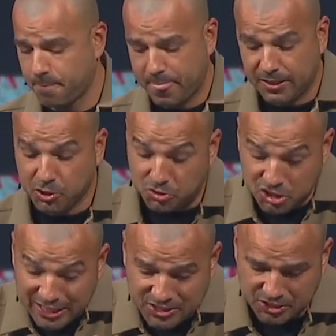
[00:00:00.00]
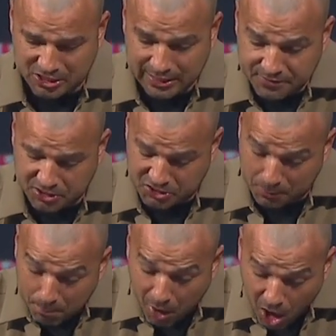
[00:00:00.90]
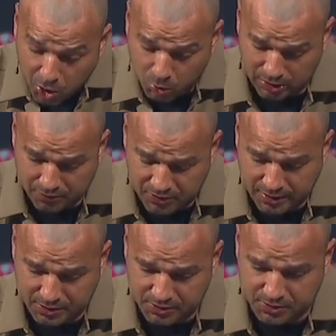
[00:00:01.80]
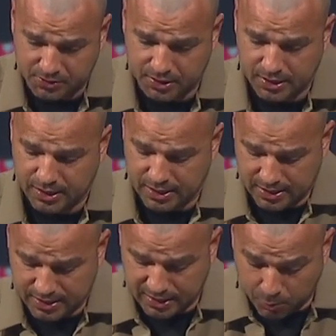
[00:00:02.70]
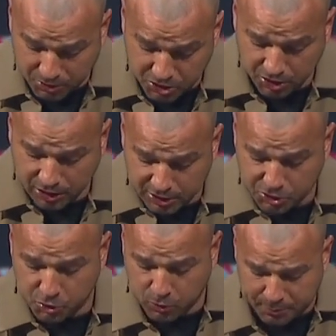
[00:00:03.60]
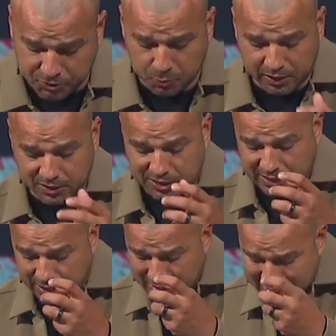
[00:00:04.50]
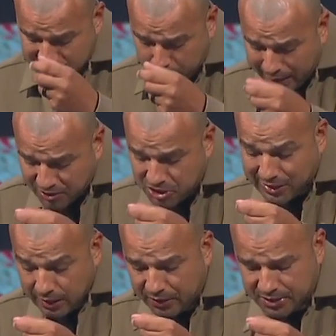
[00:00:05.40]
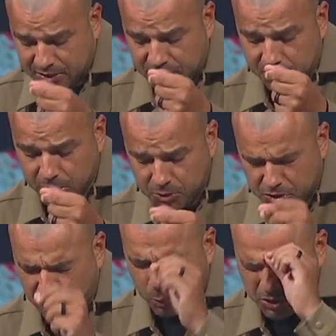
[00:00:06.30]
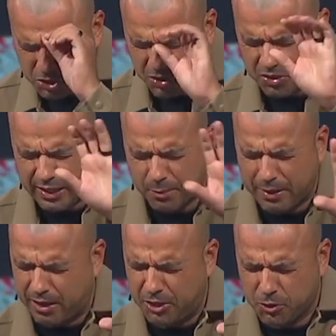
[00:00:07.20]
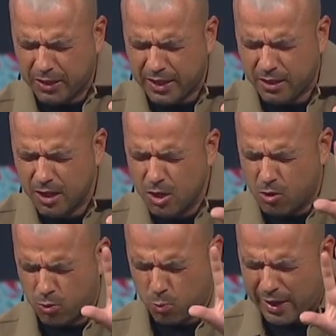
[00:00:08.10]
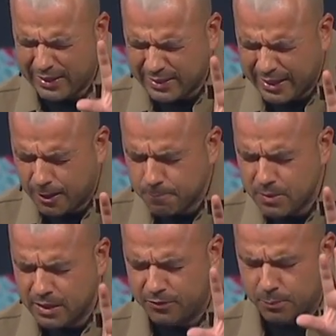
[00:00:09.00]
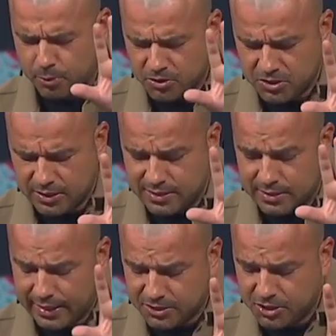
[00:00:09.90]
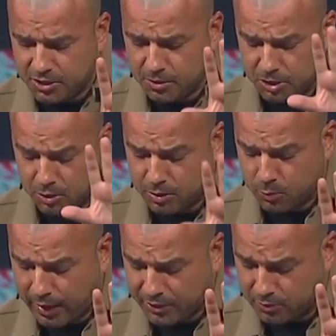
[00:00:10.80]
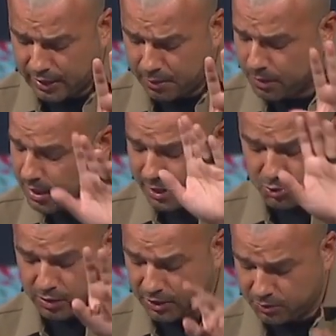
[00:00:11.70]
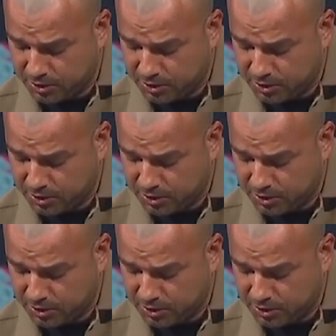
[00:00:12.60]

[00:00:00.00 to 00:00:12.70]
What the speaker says: And so Jesus gives us the model of this. And I want you to look at your scripture, because he is about to give us the solution. So I want you to think about in your head, or write it down. If the person is next to you and you don't want to write their name, here's what I do.